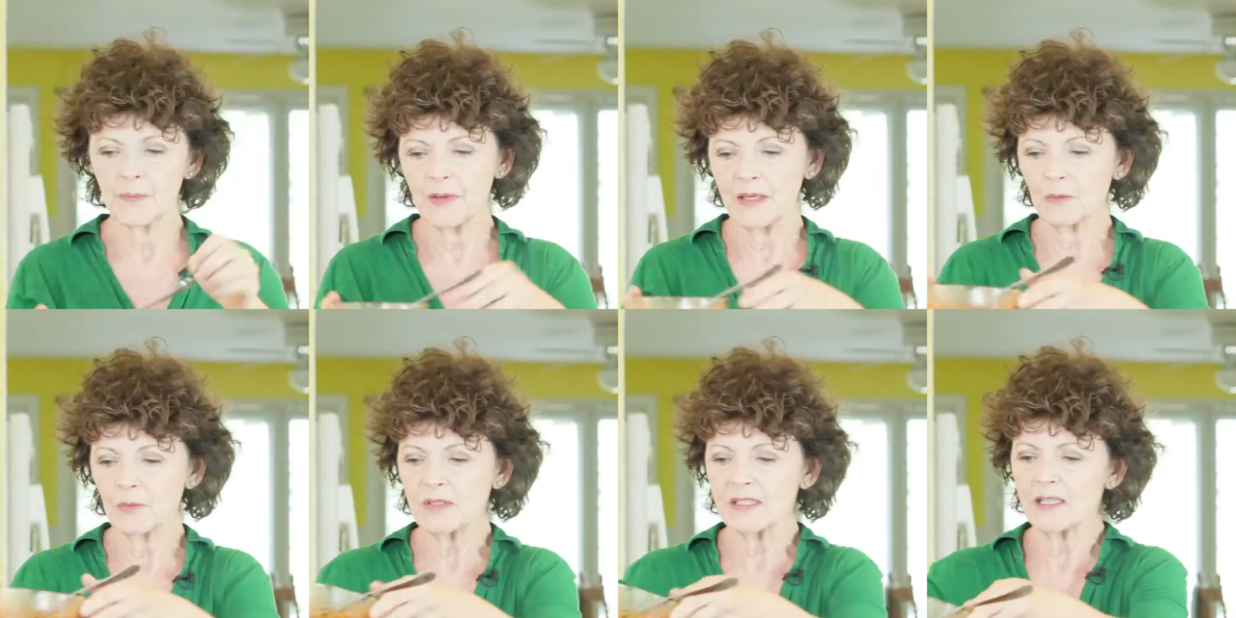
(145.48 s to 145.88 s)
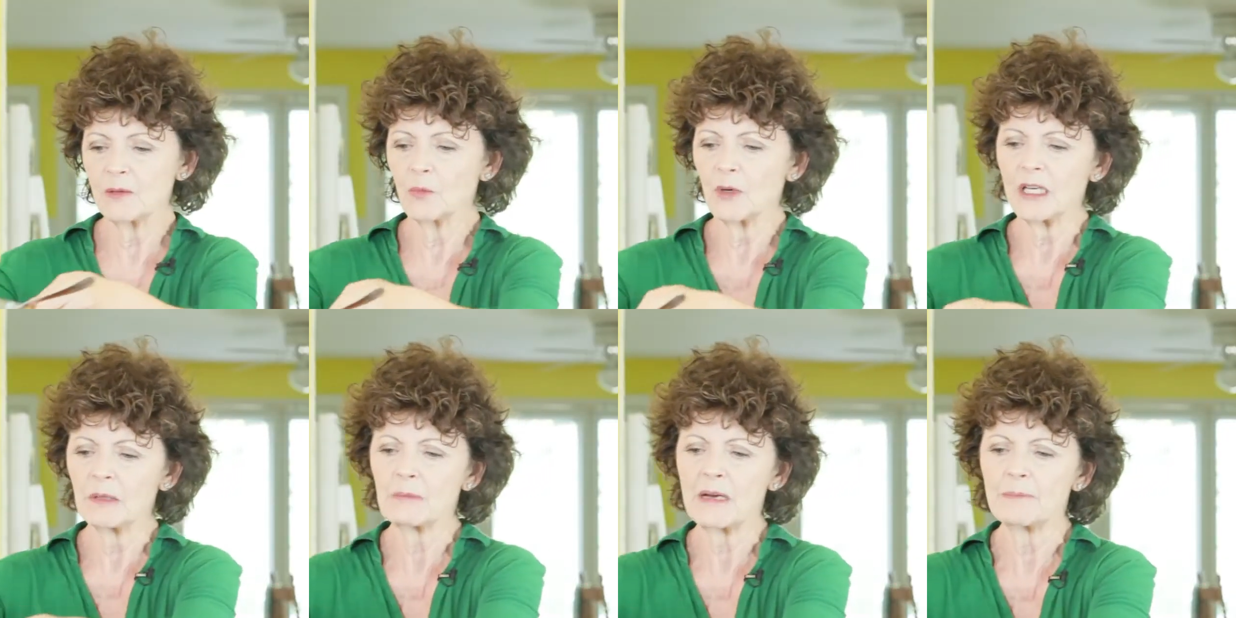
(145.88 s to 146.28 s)
It was in
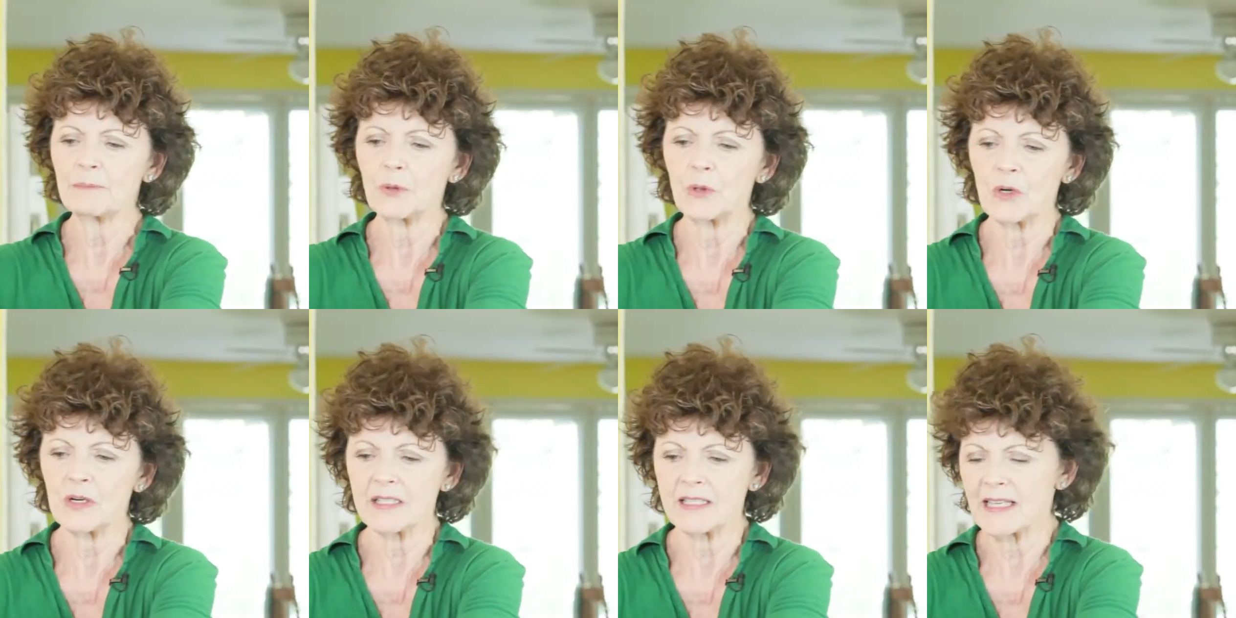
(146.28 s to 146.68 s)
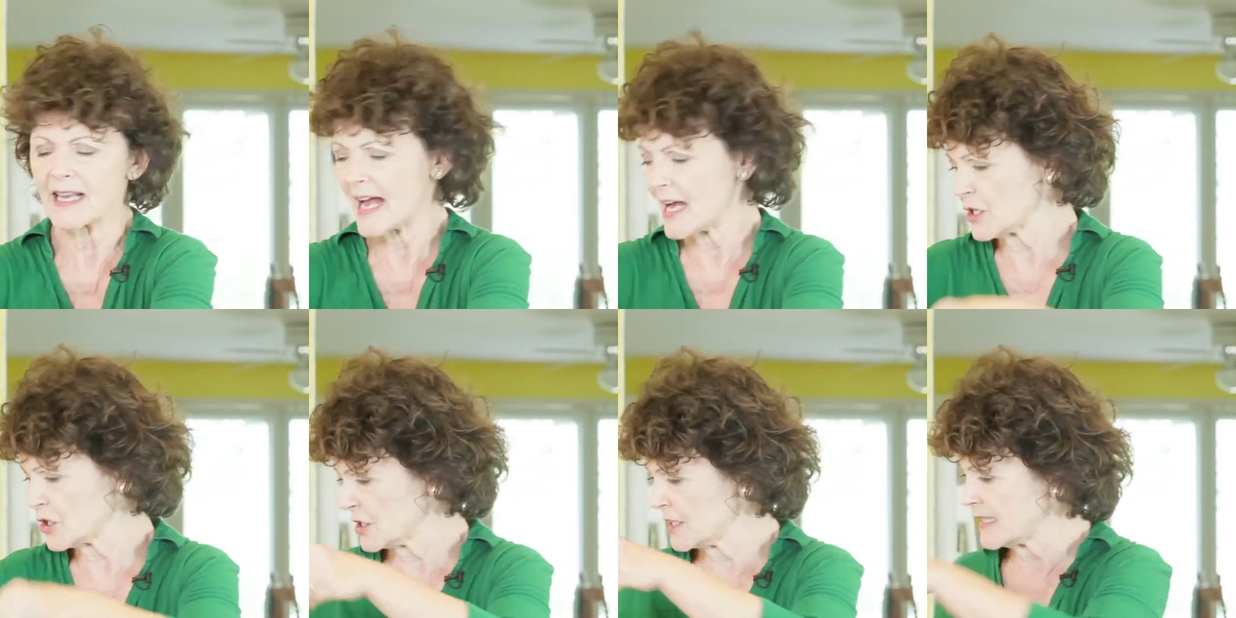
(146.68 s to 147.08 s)
one of my books.
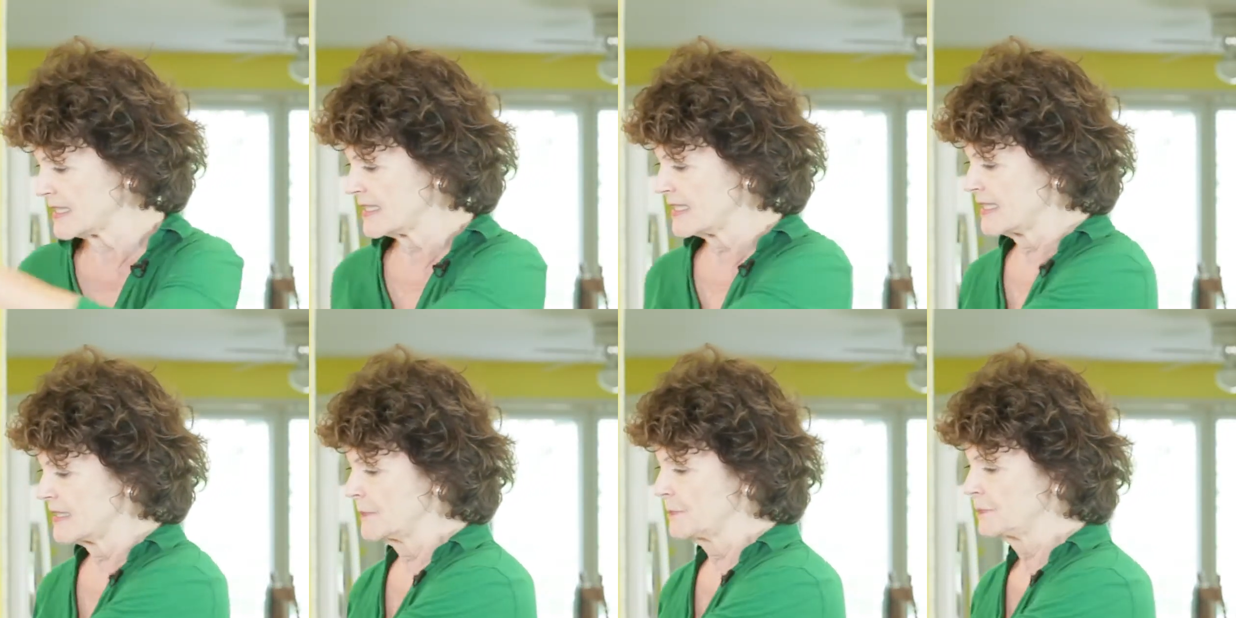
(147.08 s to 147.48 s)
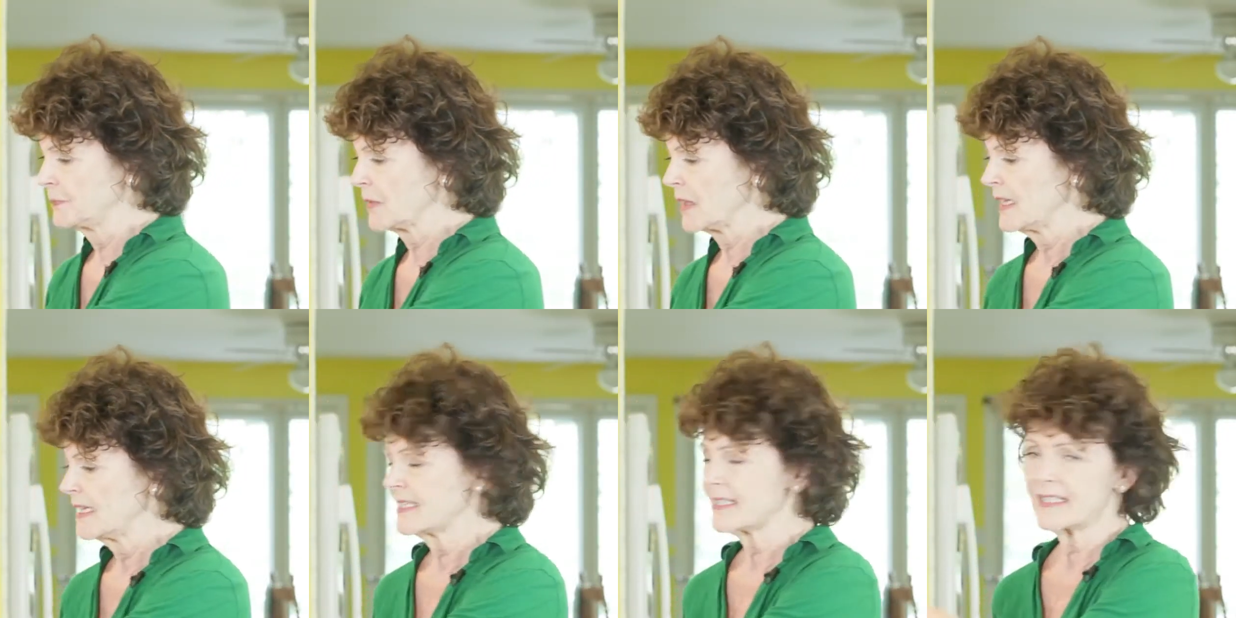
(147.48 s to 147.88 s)
Actually,
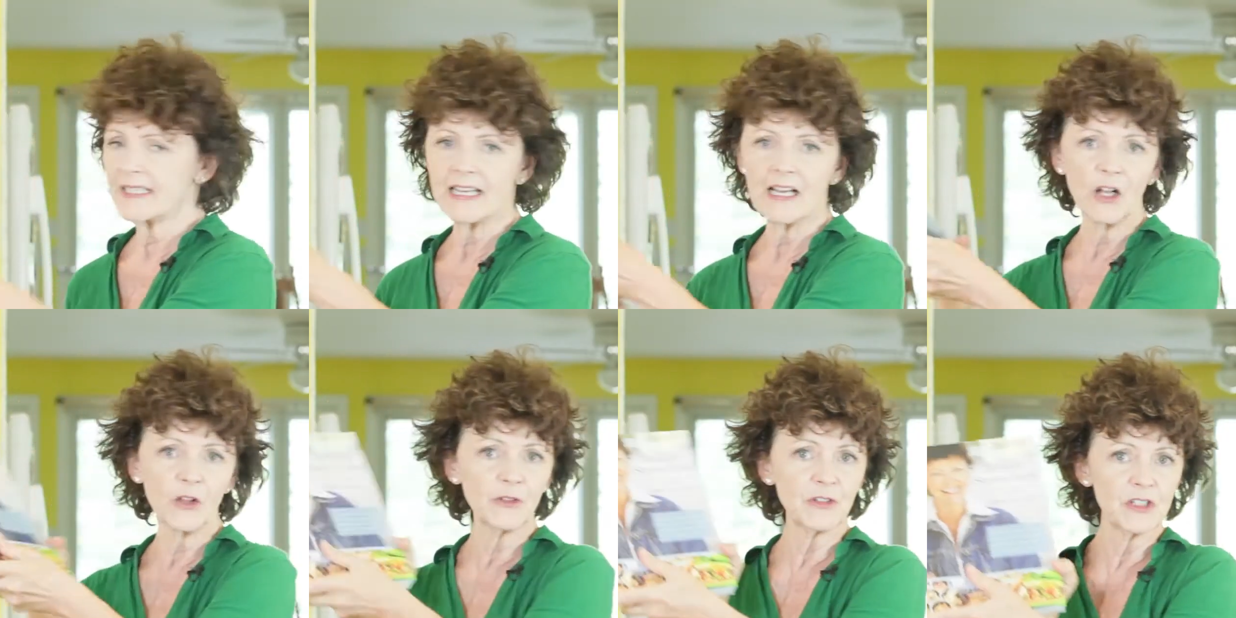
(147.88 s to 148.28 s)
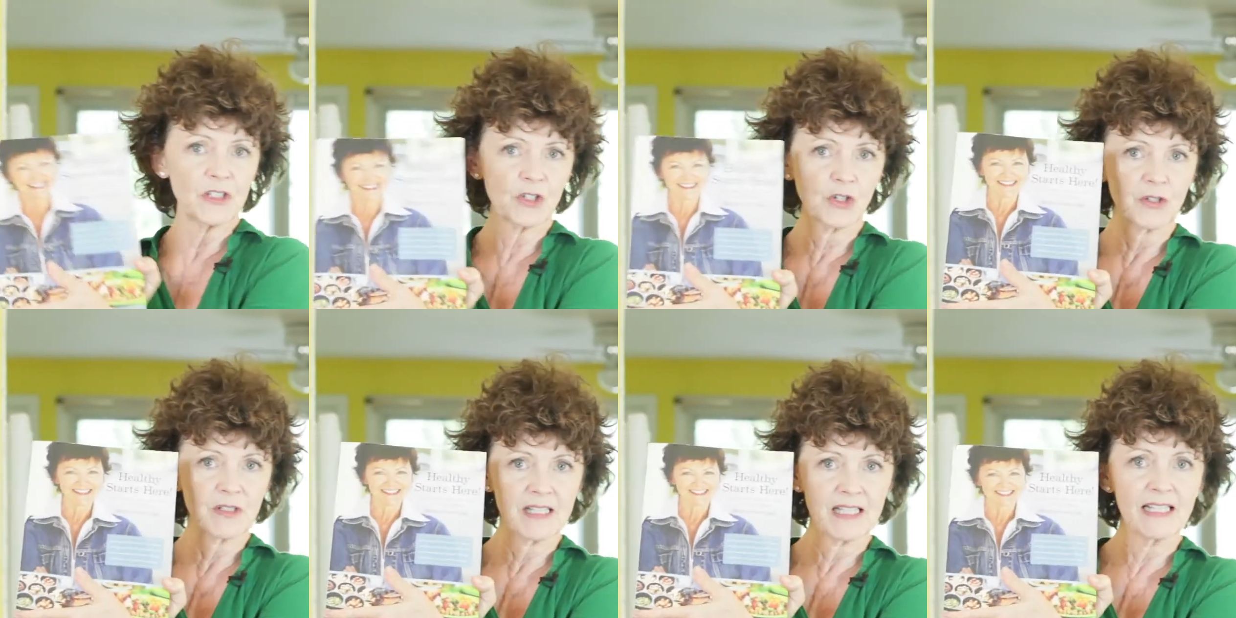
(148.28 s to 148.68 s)
it's in Healthy
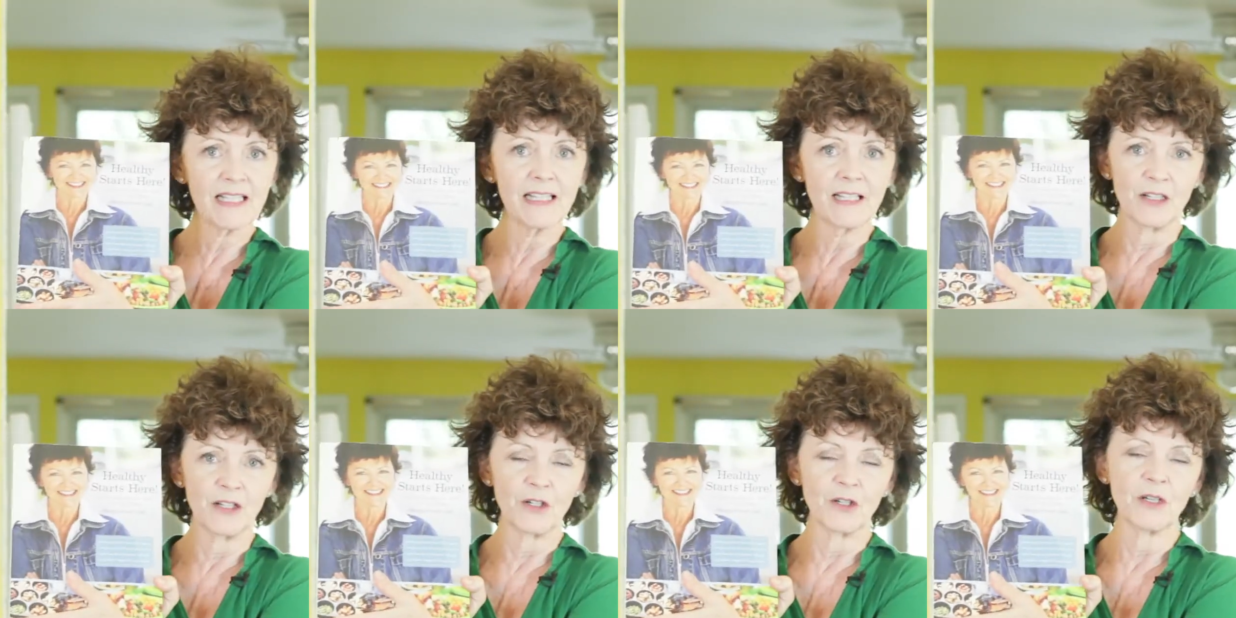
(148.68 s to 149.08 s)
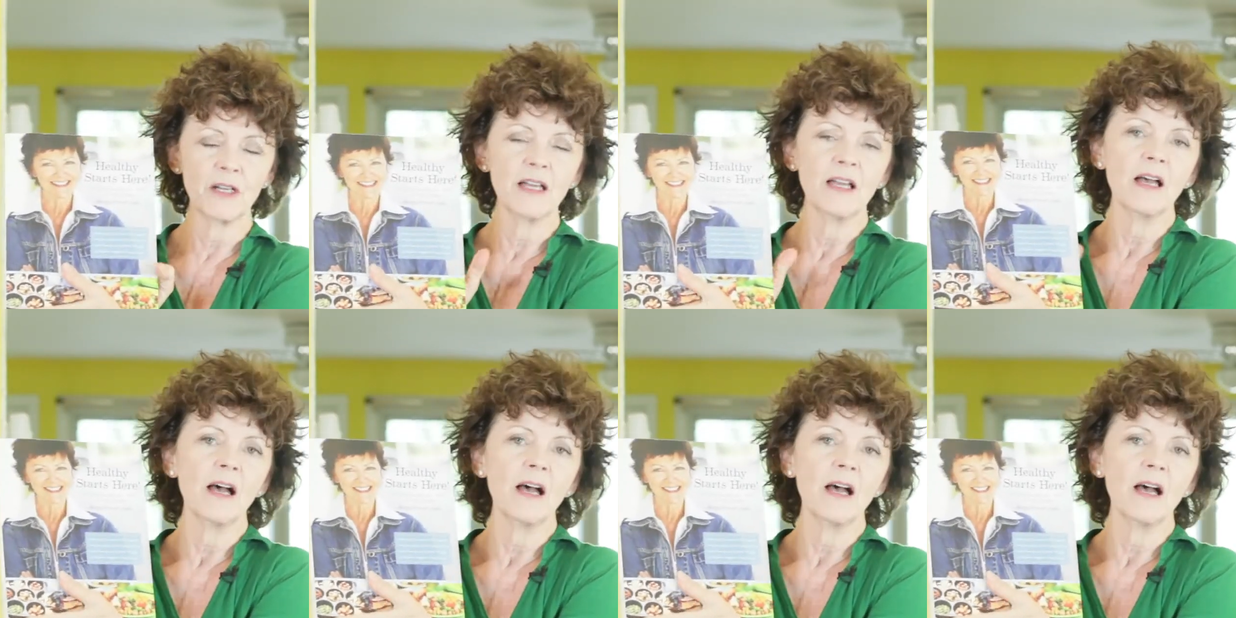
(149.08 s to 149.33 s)
Starts Here,